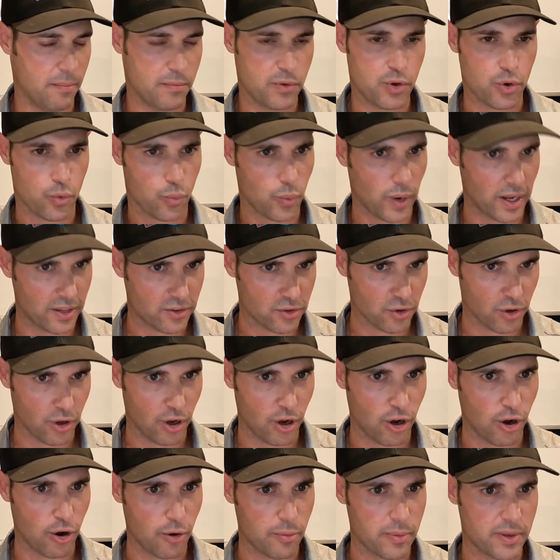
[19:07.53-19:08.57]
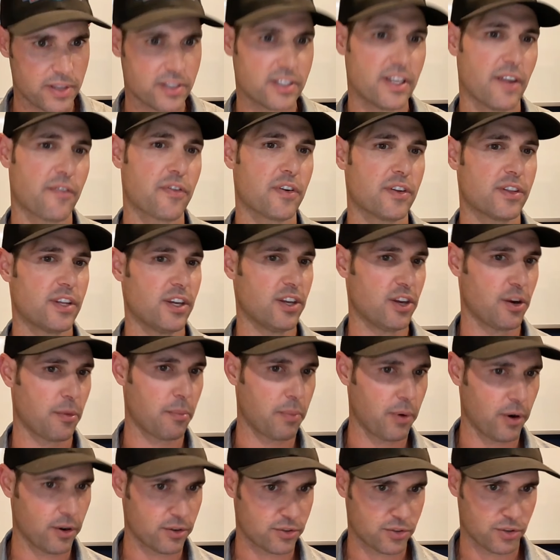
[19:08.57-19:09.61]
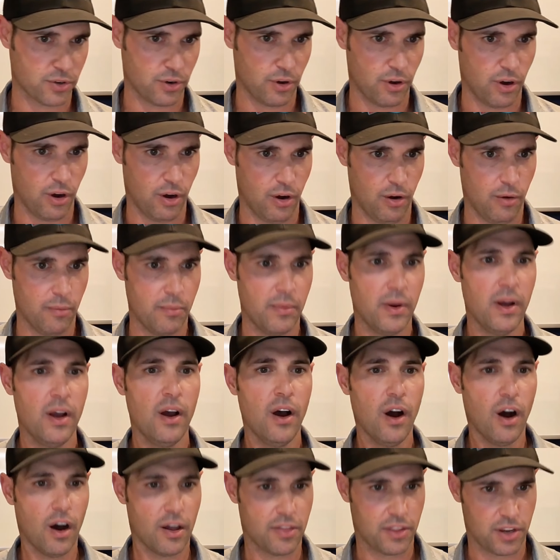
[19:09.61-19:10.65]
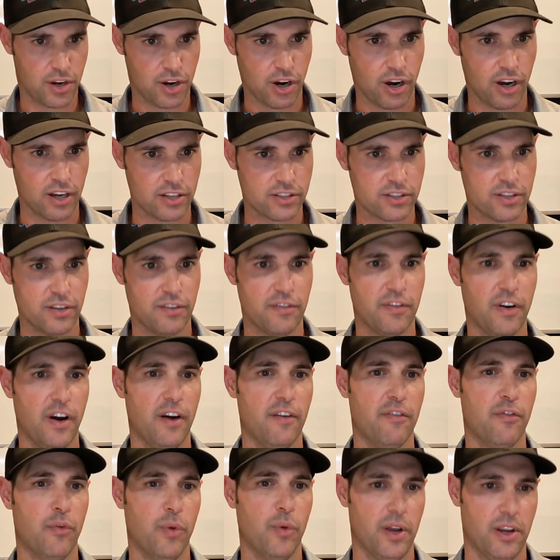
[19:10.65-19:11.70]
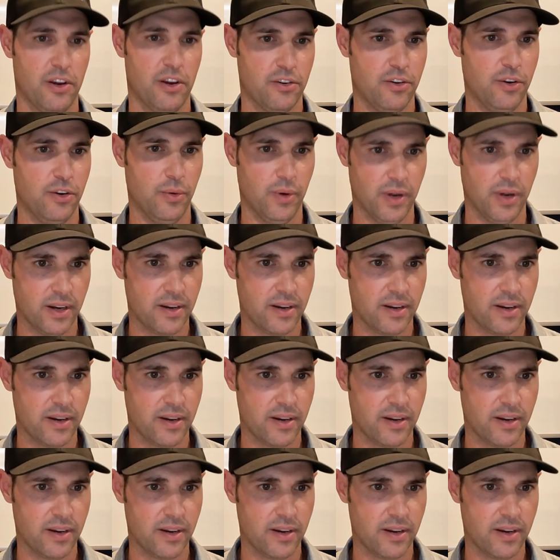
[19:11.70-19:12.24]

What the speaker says: Your rental home is different than your personal home on the cost of what you're doing.